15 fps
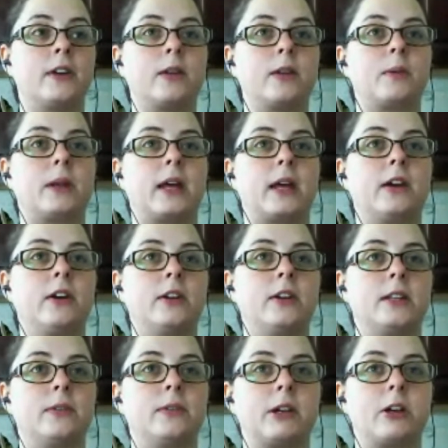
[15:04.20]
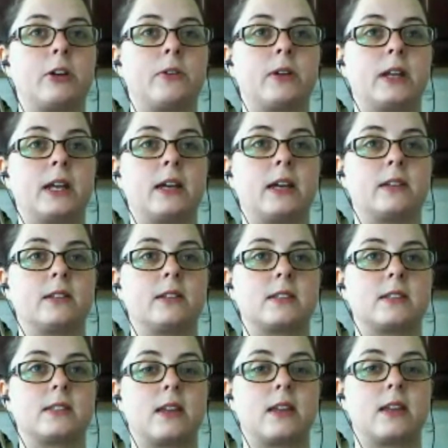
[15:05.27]
when I heard they
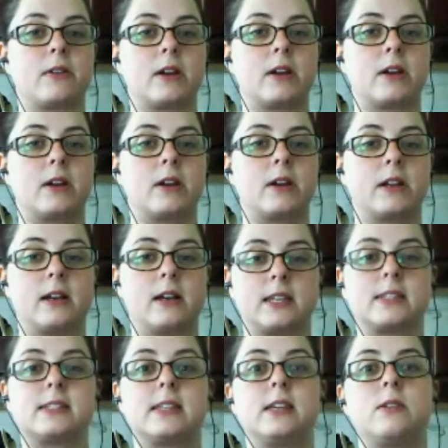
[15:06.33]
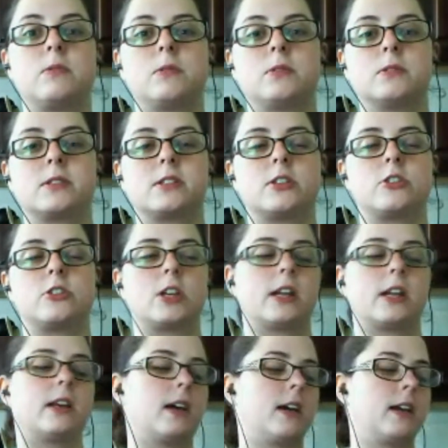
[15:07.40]
were announcing like sequels to
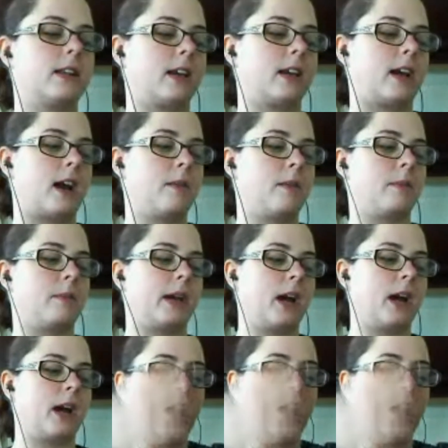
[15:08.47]
Jedi, like I'm like, oh